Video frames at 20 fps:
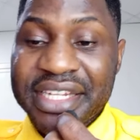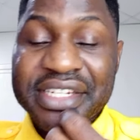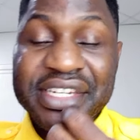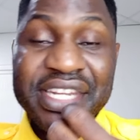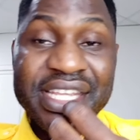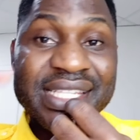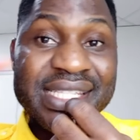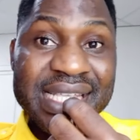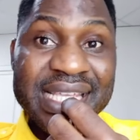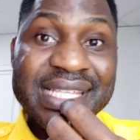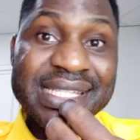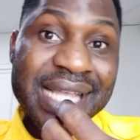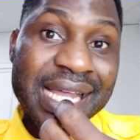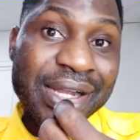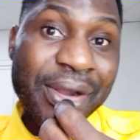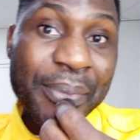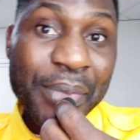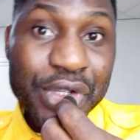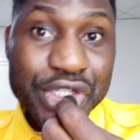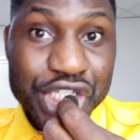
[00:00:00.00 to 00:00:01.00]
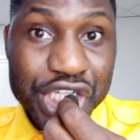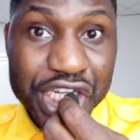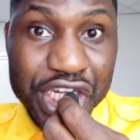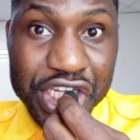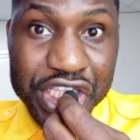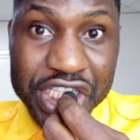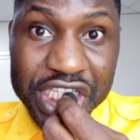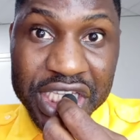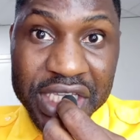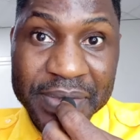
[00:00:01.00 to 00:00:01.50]
This is an
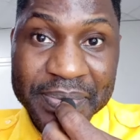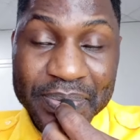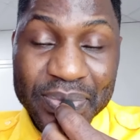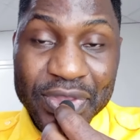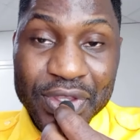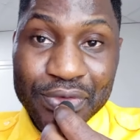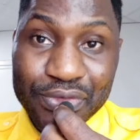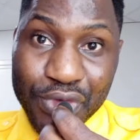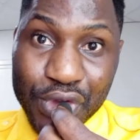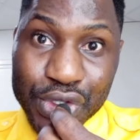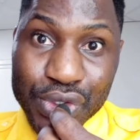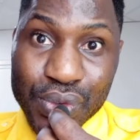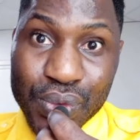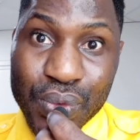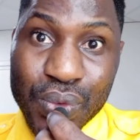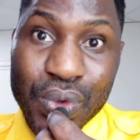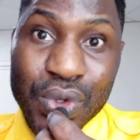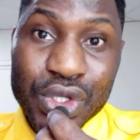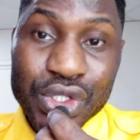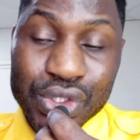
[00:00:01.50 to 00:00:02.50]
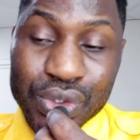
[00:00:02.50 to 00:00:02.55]
opportunity for you